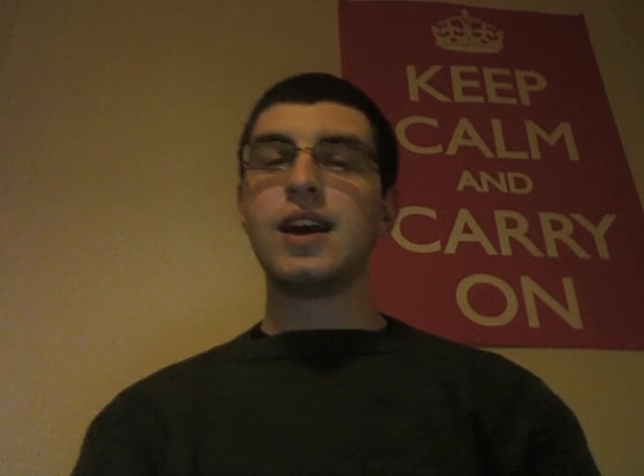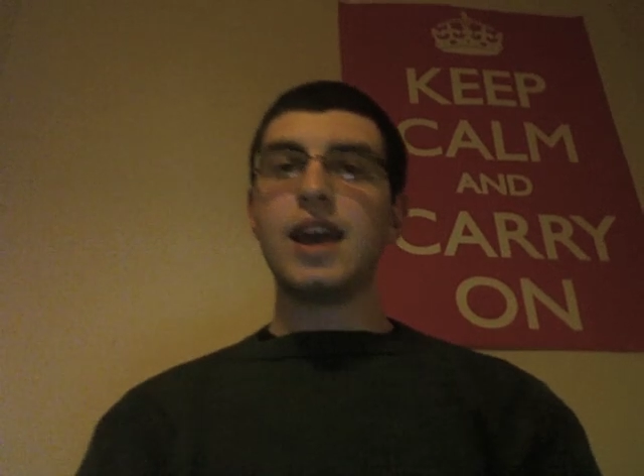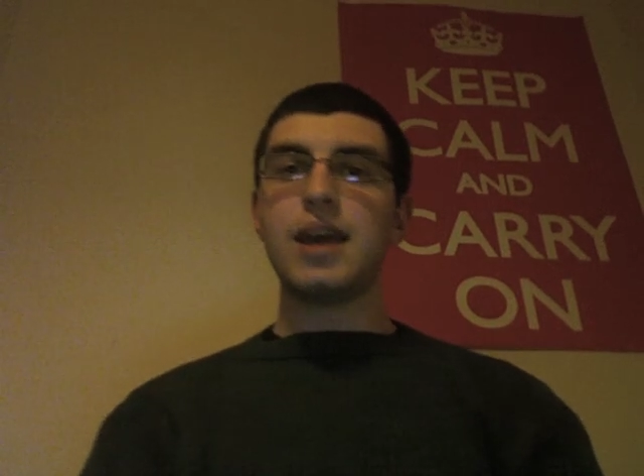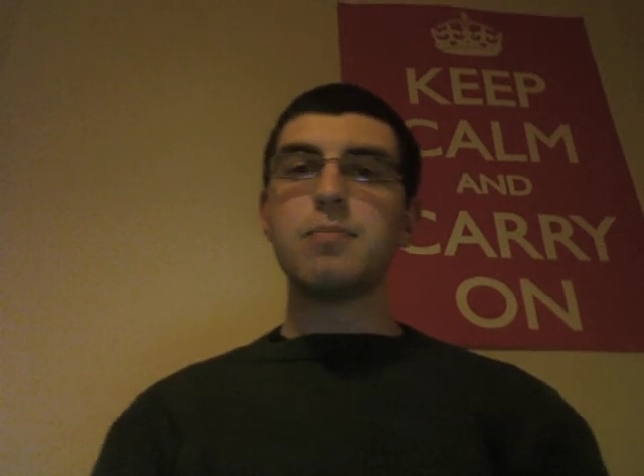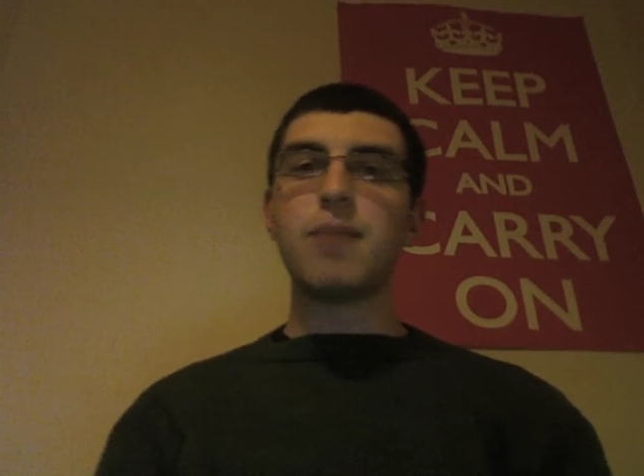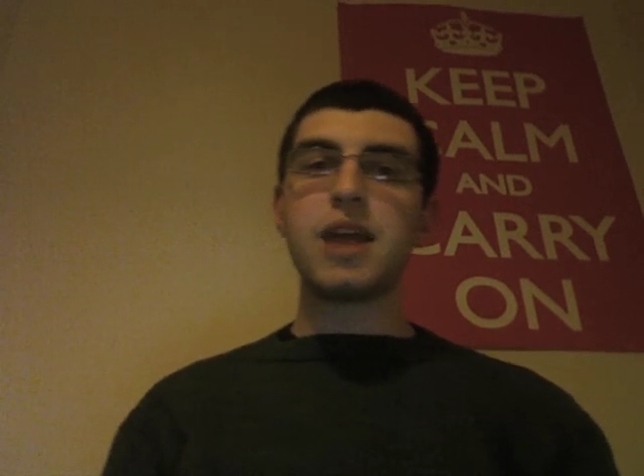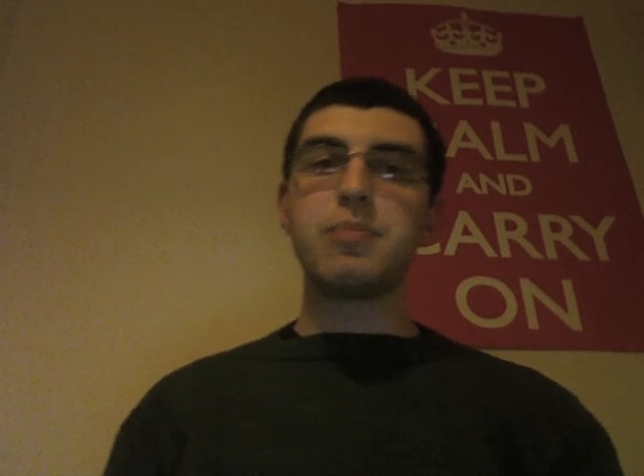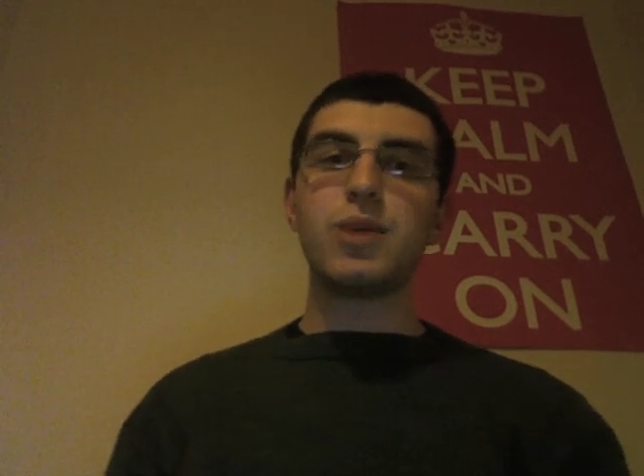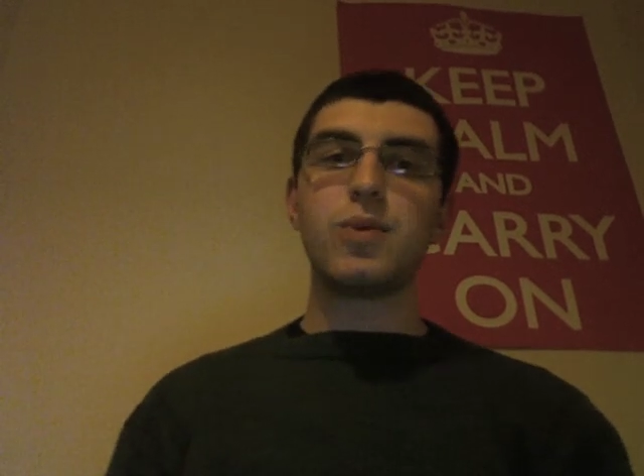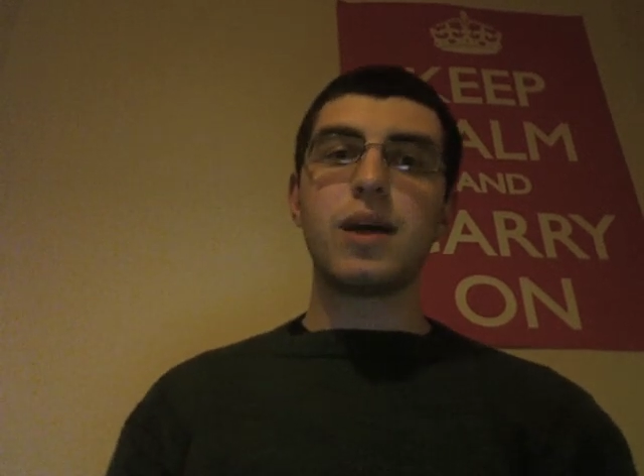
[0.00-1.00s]
It may
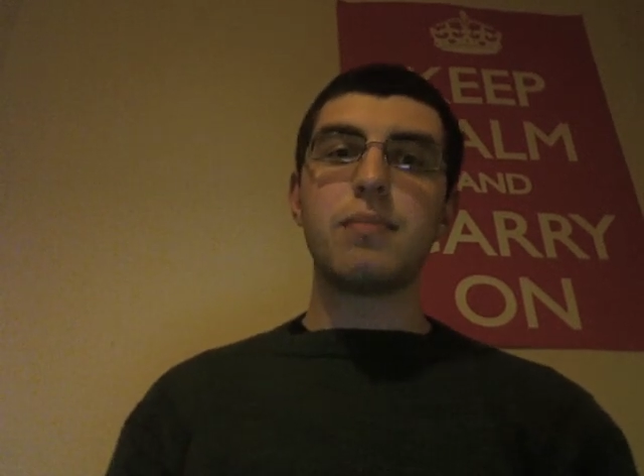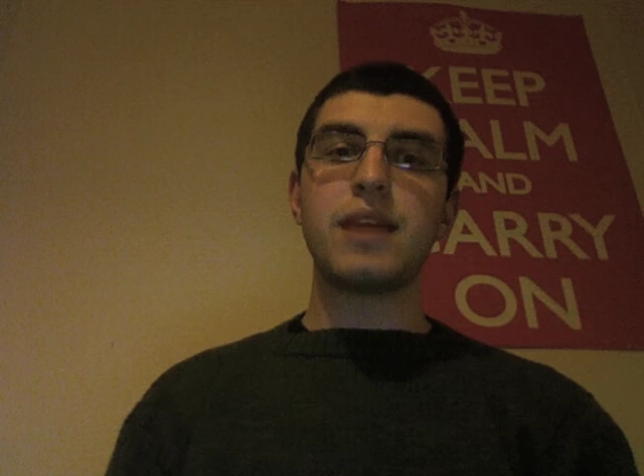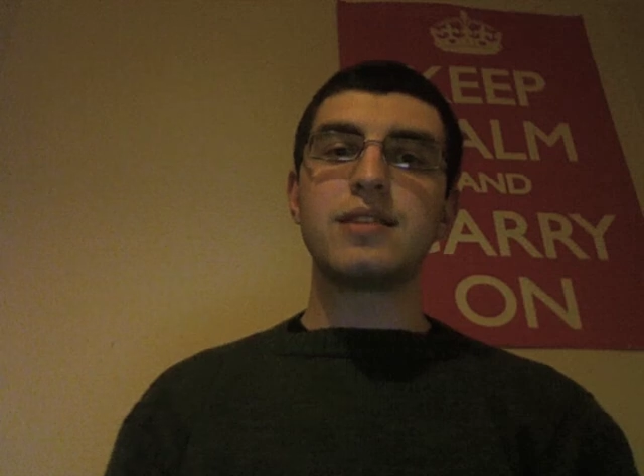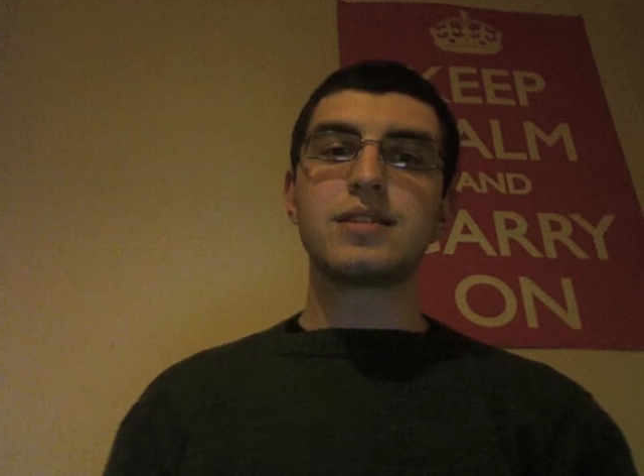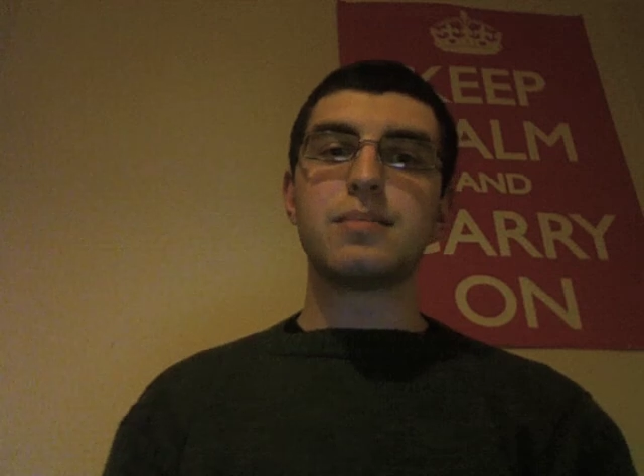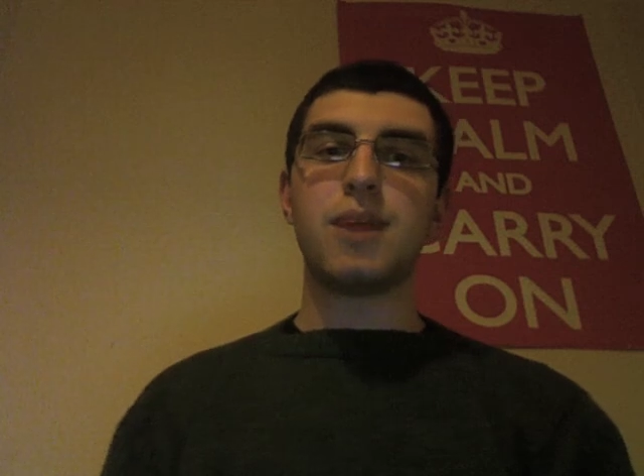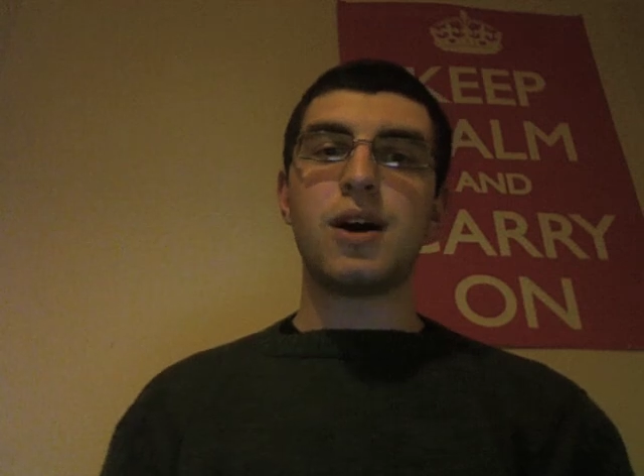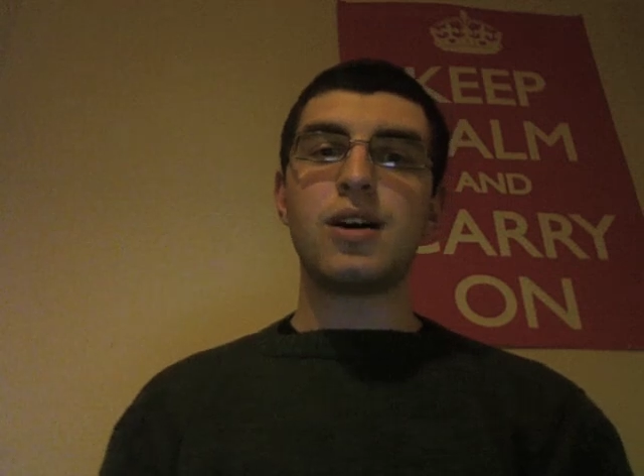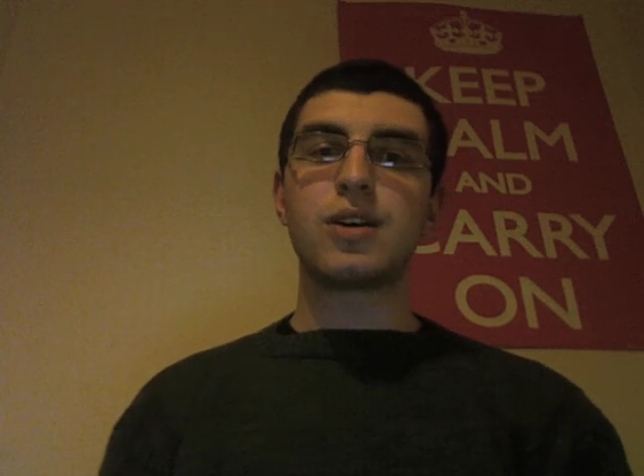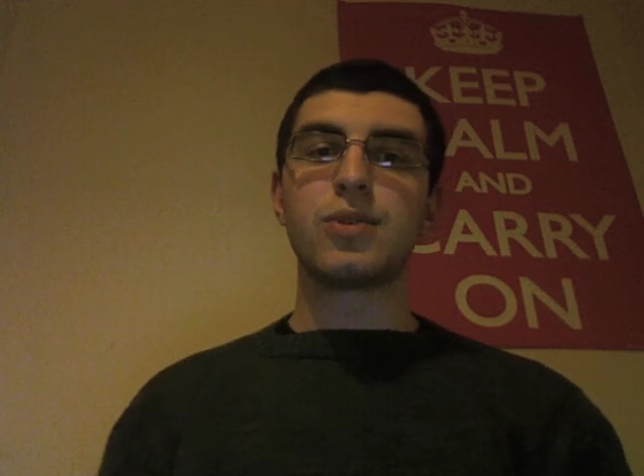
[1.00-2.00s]
be we are meant to mark